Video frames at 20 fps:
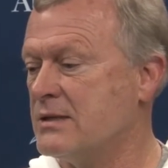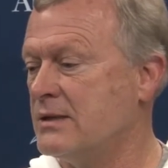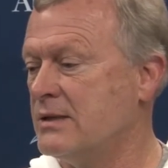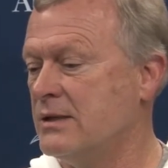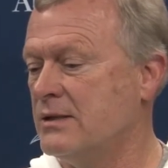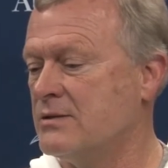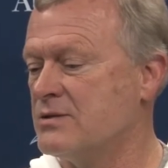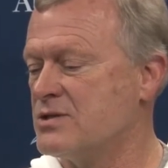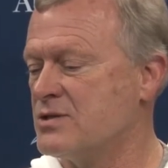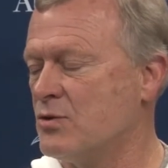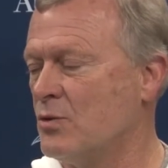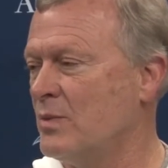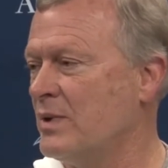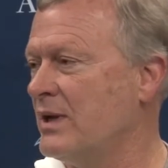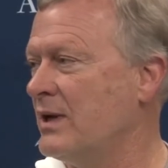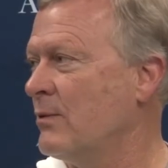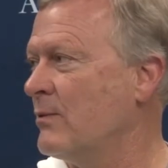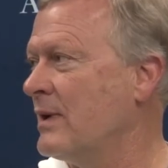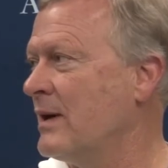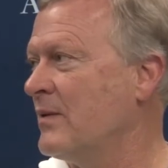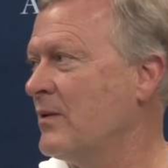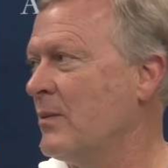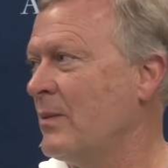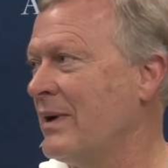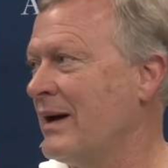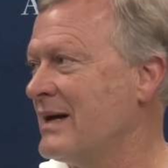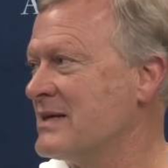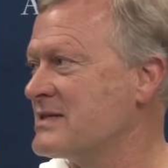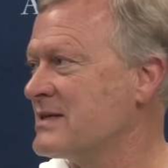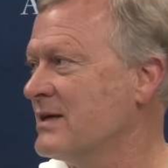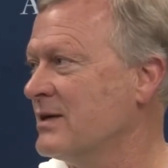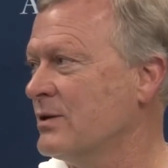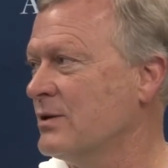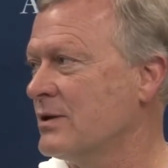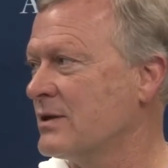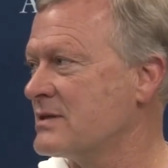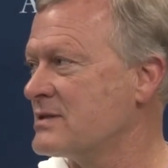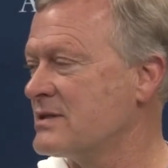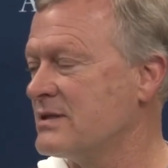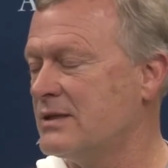you know, so many around the basket
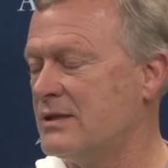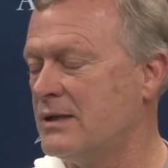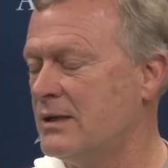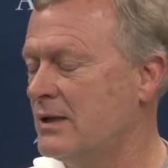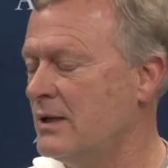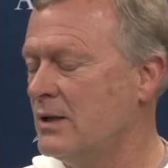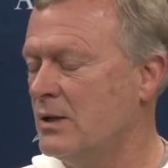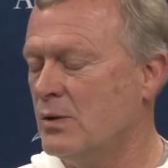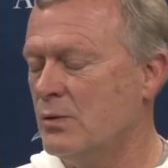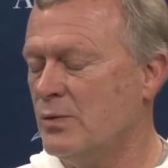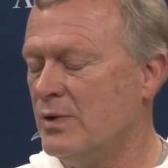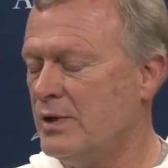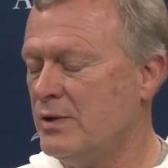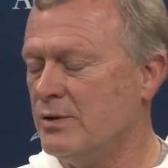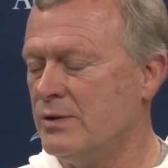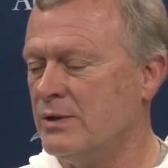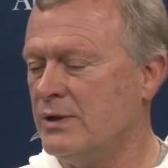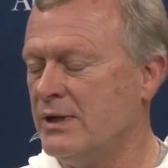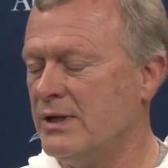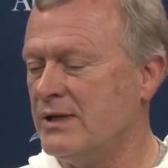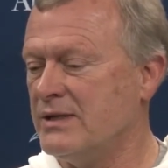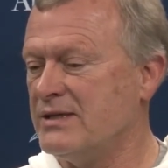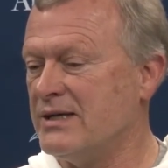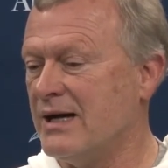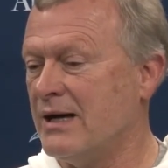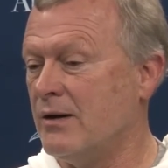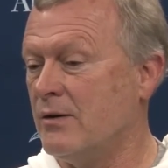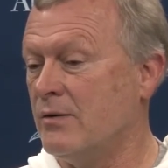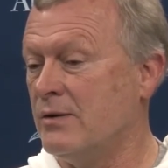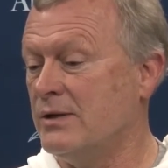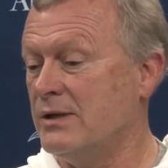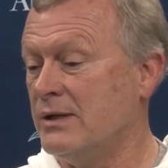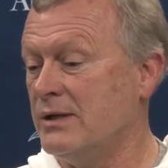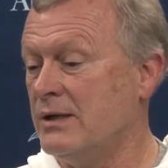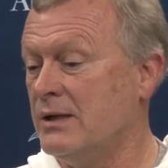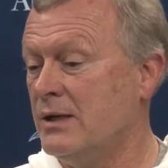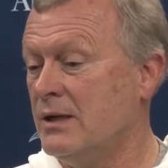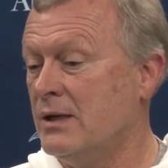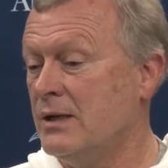looks that we couldn't get down, and